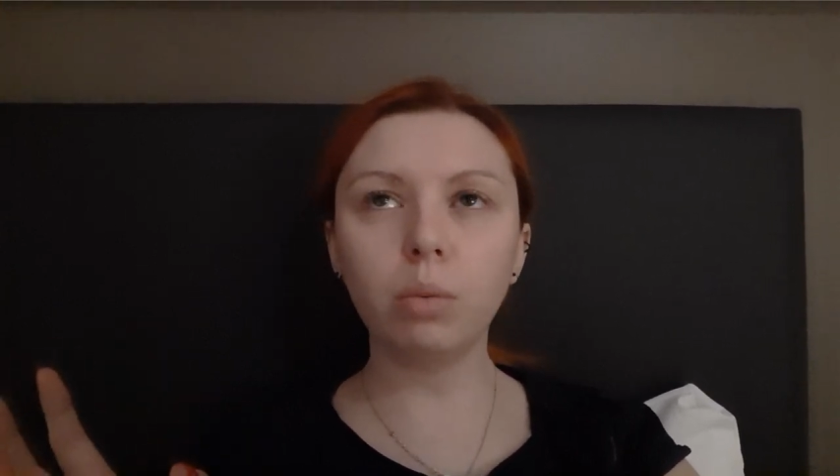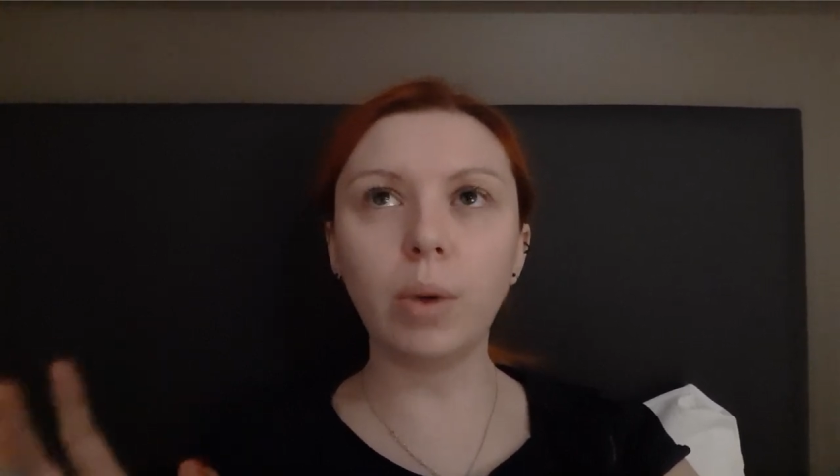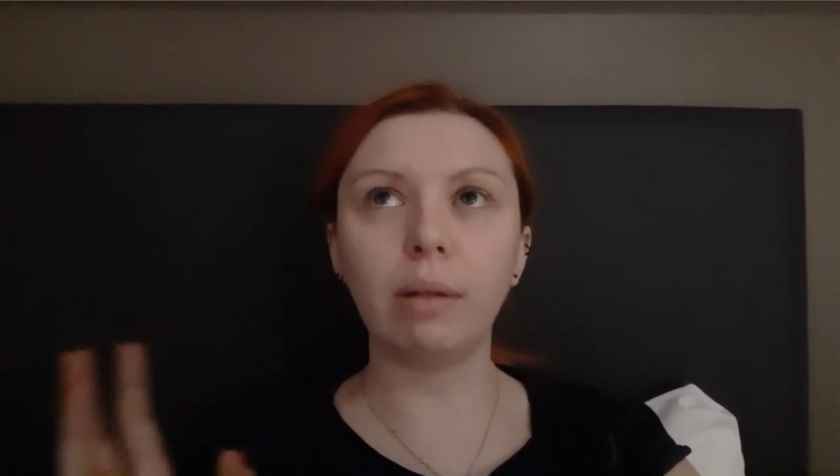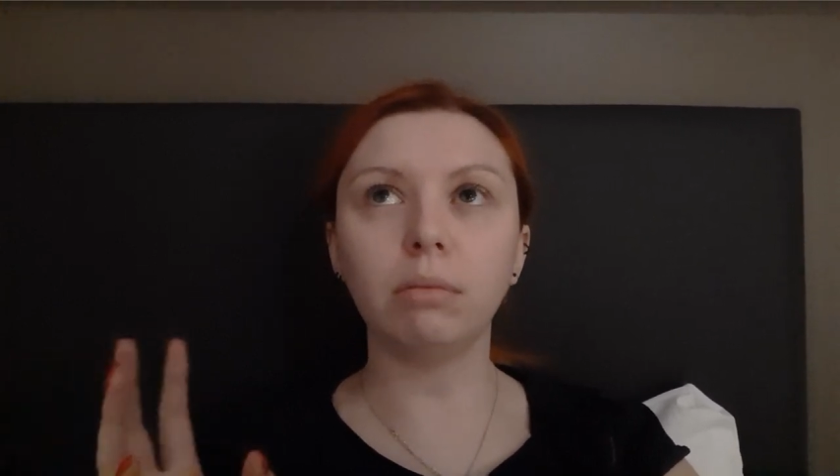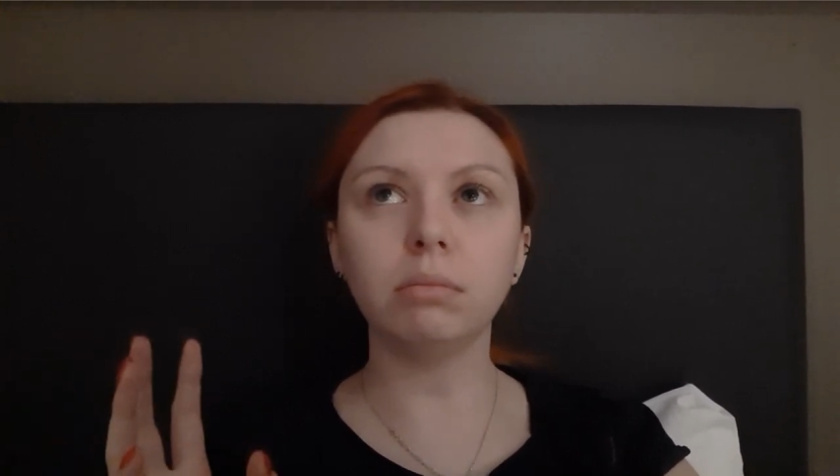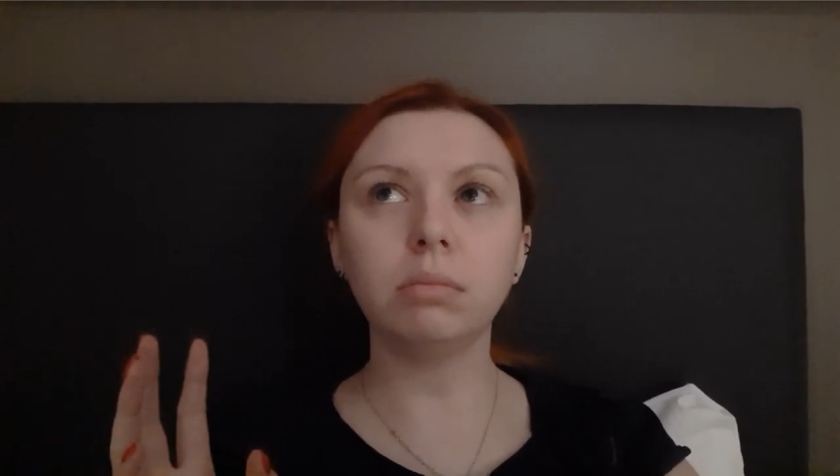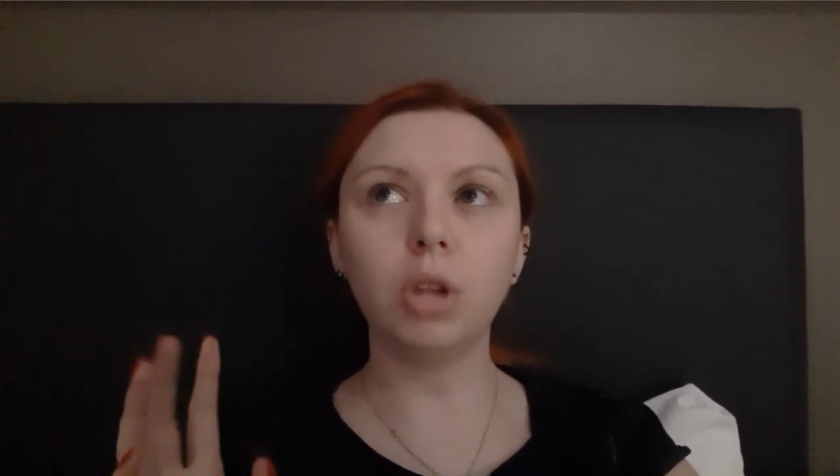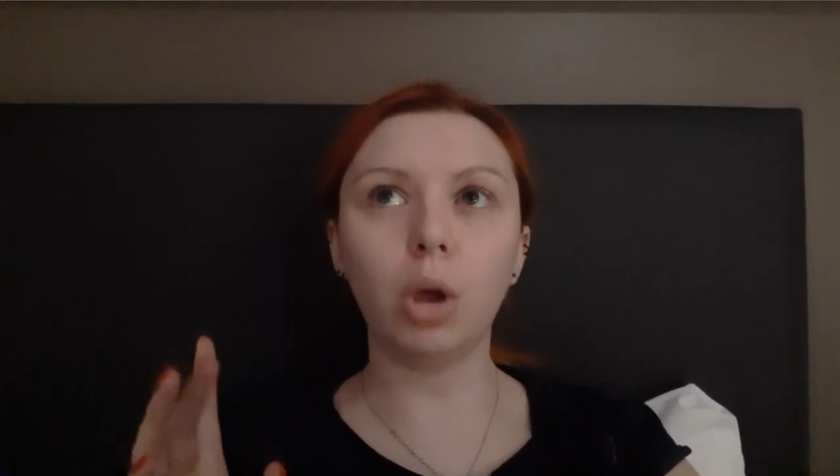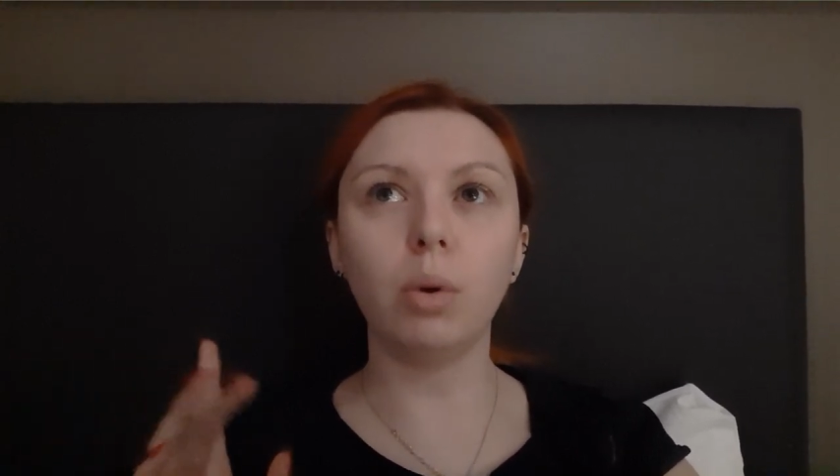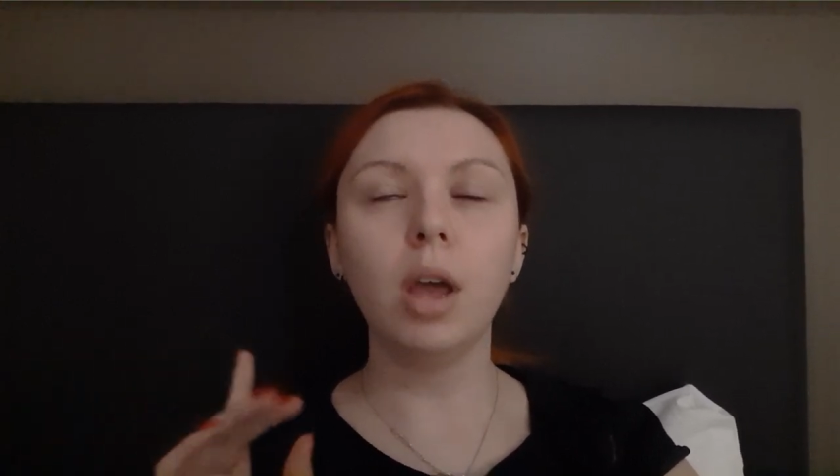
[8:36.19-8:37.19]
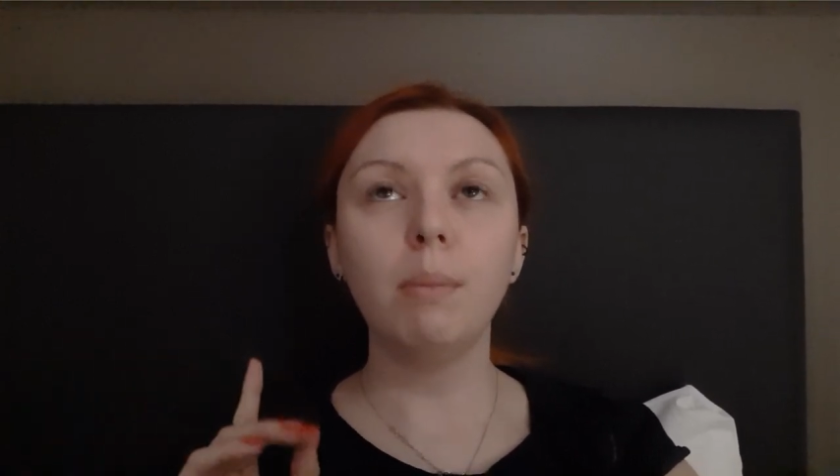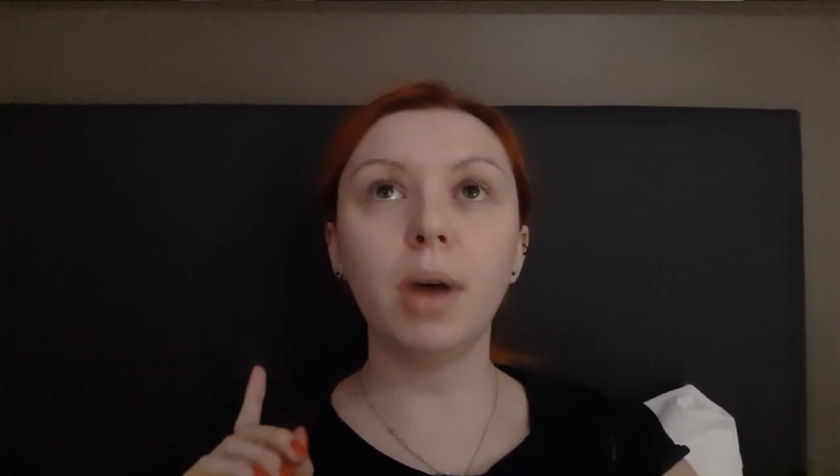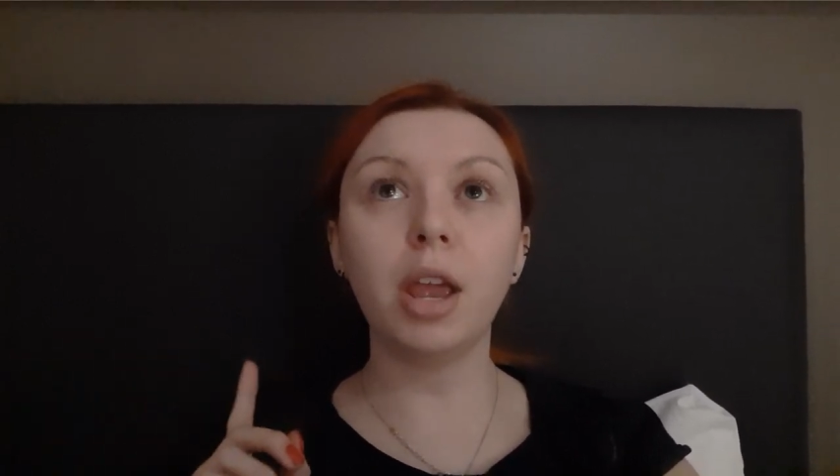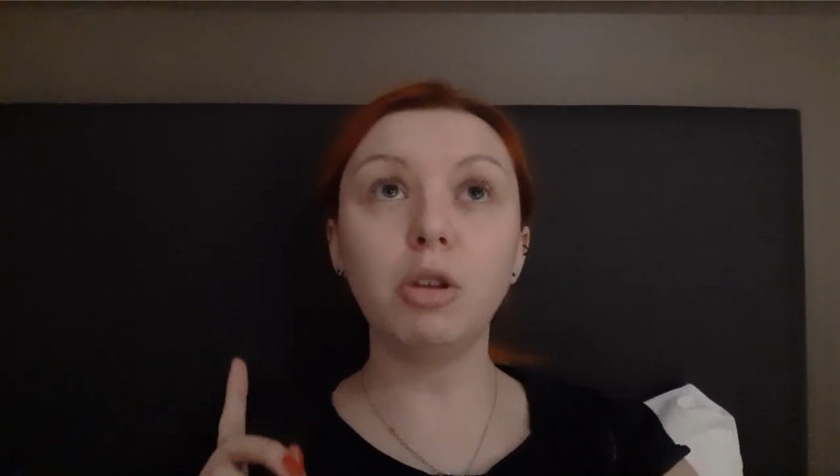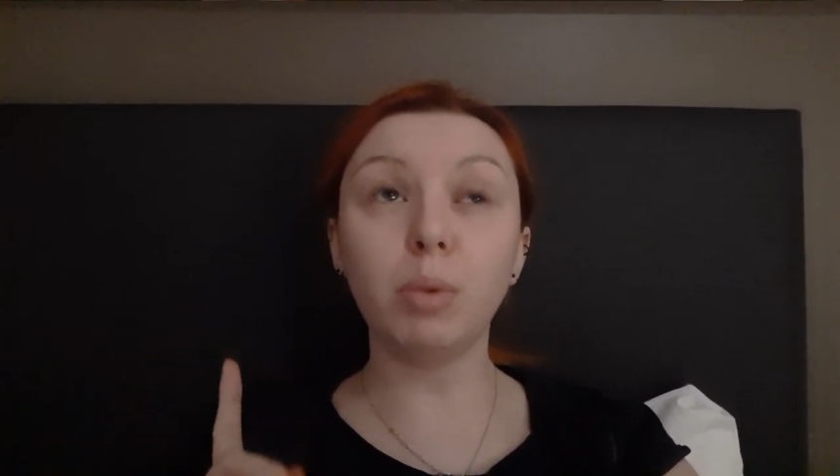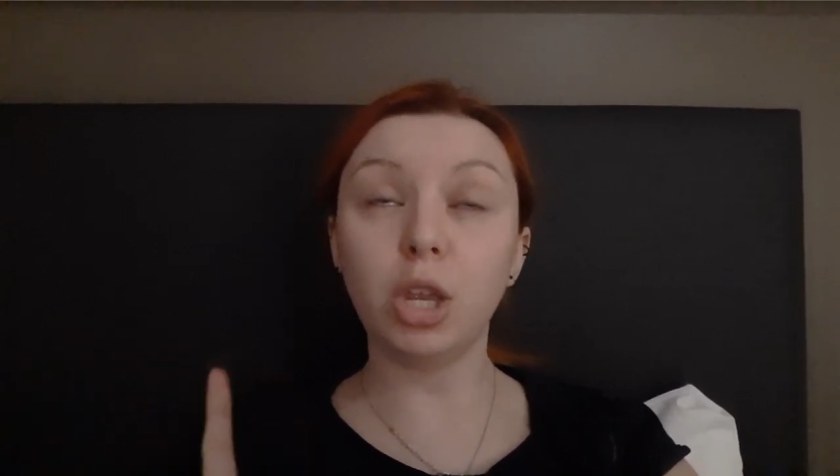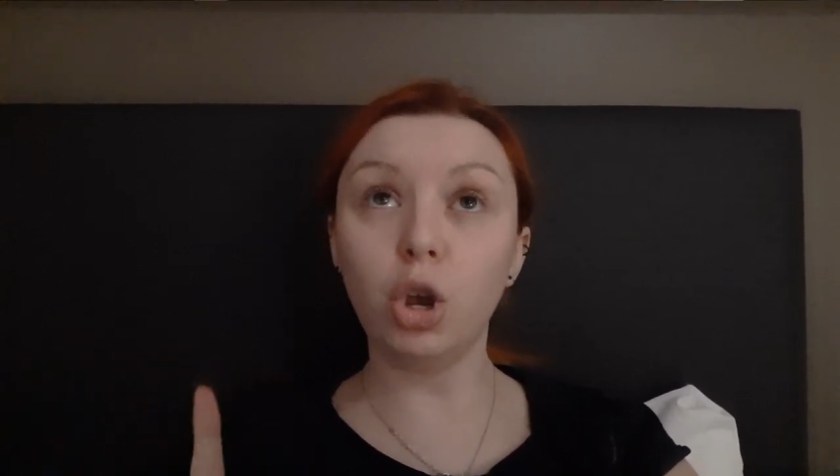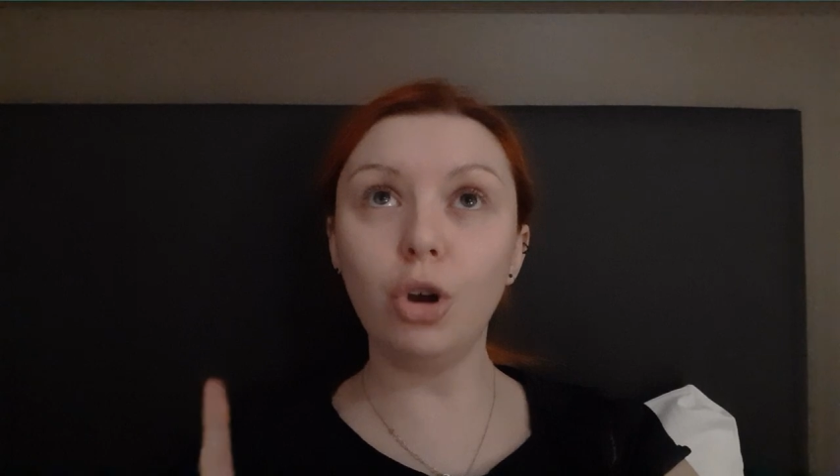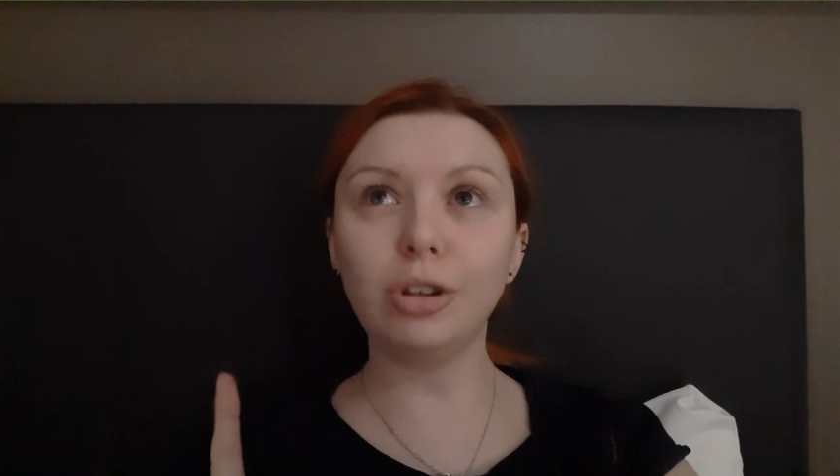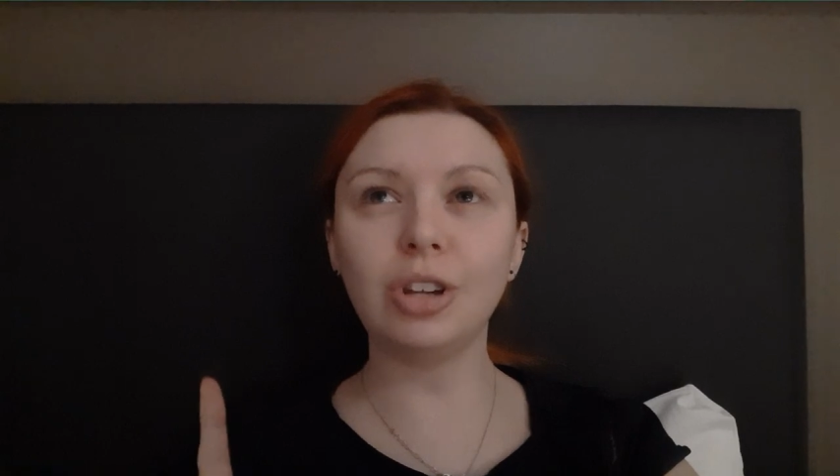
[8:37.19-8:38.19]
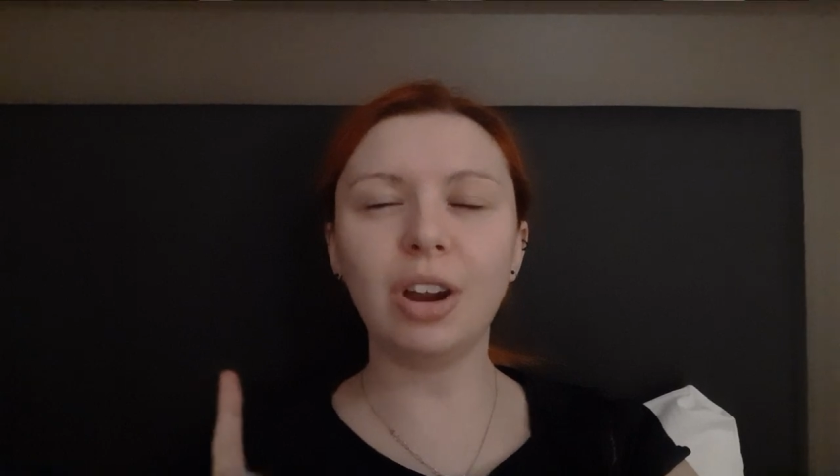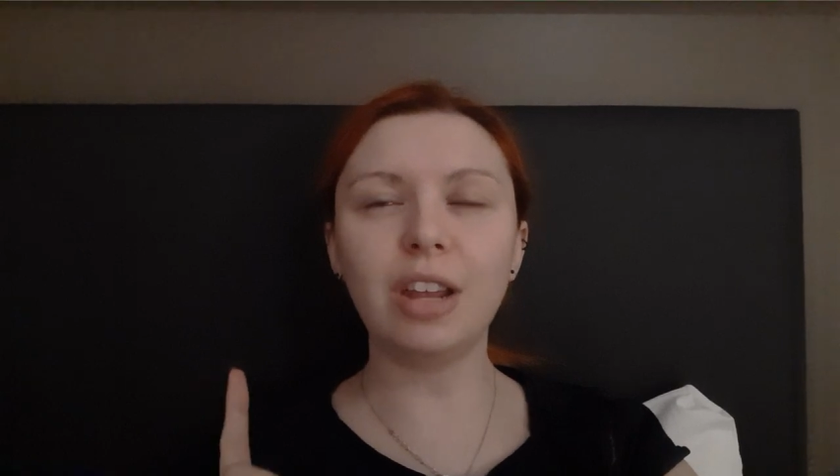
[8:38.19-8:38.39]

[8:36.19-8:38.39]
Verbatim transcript: Well, no, my Eurostar